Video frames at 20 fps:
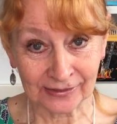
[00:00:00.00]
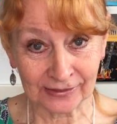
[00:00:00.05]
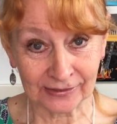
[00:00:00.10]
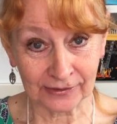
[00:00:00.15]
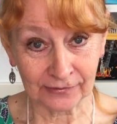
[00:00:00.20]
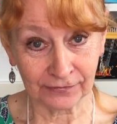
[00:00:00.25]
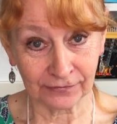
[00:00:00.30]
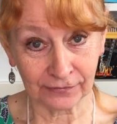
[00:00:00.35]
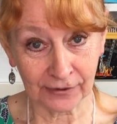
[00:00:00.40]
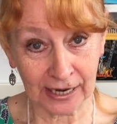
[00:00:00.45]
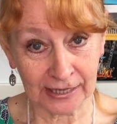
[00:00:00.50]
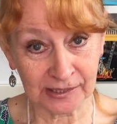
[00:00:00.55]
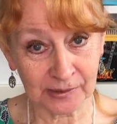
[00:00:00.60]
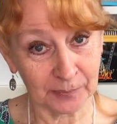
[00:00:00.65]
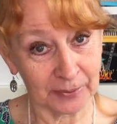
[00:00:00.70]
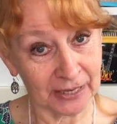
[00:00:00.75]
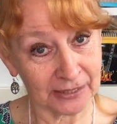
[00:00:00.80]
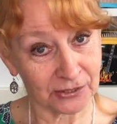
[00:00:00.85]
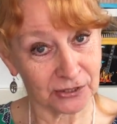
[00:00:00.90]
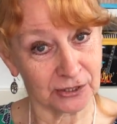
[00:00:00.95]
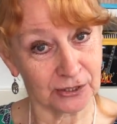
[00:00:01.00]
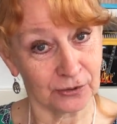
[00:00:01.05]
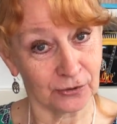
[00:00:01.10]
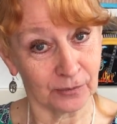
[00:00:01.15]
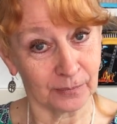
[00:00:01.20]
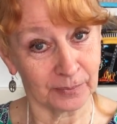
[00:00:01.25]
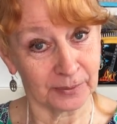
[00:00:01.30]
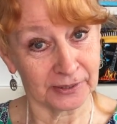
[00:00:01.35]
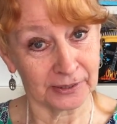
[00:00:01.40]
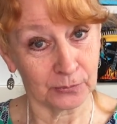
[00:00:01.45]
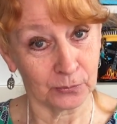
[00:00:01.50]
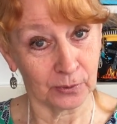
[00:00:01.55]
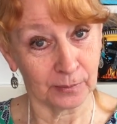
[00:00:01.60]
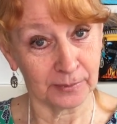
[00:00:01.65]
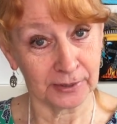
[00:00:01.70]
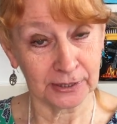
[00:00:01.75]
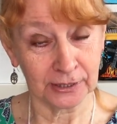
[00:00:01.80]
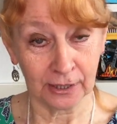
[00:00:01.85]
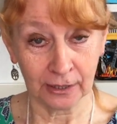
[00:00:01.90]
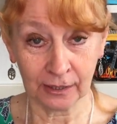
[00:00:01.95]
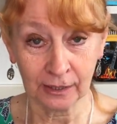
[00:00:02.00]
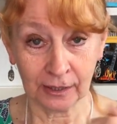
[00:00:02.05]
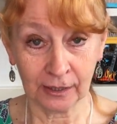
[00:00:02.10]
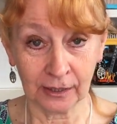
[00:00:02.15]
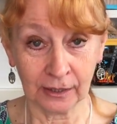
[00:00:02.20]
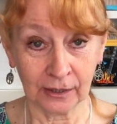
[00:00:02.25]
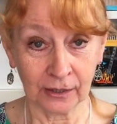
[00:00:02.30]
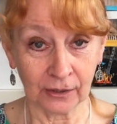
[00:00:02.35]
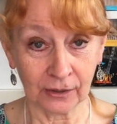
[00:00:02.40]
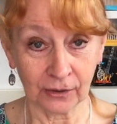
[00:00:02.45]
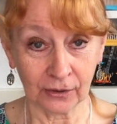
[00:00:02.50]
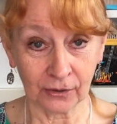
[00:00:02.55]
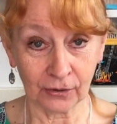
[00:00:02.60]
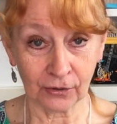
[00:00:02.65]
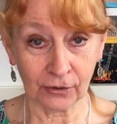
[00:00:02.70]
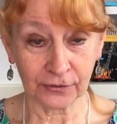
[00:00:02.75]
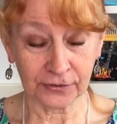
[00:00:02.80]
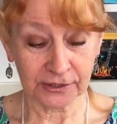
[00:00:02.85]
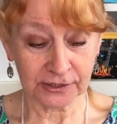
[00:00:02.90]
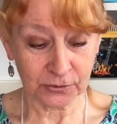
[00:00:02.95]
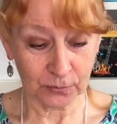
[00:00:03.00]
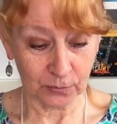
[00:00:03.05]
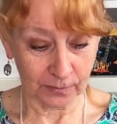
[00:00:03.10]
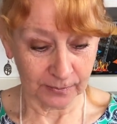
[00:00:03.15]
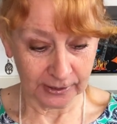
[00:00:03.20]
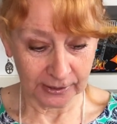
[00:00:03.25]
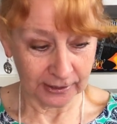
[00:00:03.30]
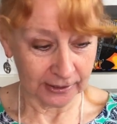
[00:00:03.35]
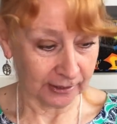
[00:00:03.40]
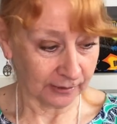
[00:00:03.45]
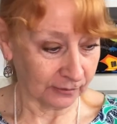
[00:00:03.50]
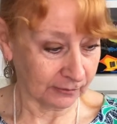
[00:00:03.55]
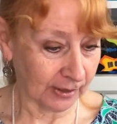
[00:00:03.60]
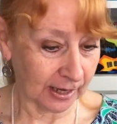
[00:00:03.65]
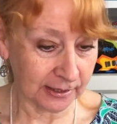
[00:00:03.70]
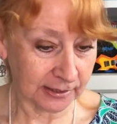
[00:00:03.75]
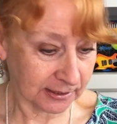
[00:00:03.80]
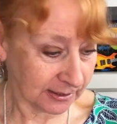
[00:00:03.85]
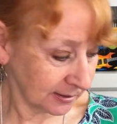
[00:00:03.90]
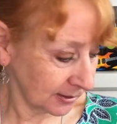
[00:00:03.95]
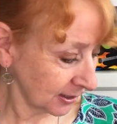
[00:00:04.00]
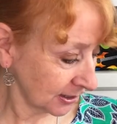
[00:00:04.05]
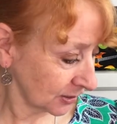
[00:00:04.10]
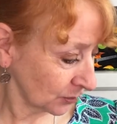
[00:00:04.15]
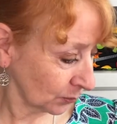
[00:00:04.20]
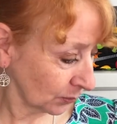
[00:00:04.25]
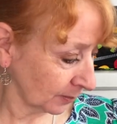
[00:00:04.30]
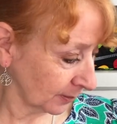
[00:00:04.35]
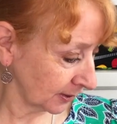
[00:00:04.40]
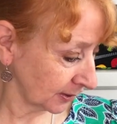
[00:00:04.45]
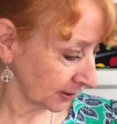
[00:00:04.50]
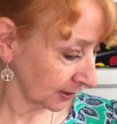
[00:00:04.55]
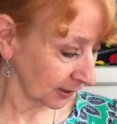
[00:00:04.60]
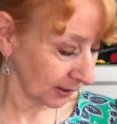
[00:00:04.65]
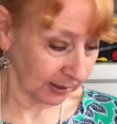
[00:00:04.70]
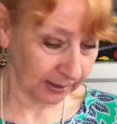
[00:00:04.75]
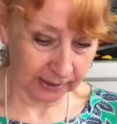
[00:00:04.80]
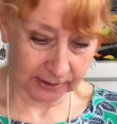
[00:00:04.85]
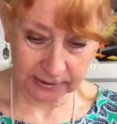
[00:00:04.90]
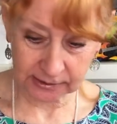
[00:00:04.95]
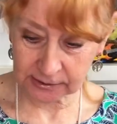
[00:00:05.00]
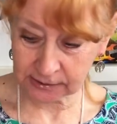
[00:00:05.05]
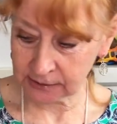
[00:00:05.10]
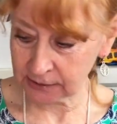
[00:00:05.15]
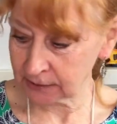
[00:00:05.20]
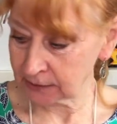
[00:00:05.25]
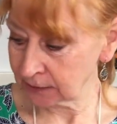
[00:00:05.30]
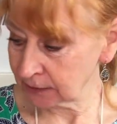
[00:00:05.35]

The Friday Pattern Company woman, or this woman. Right, this woman is,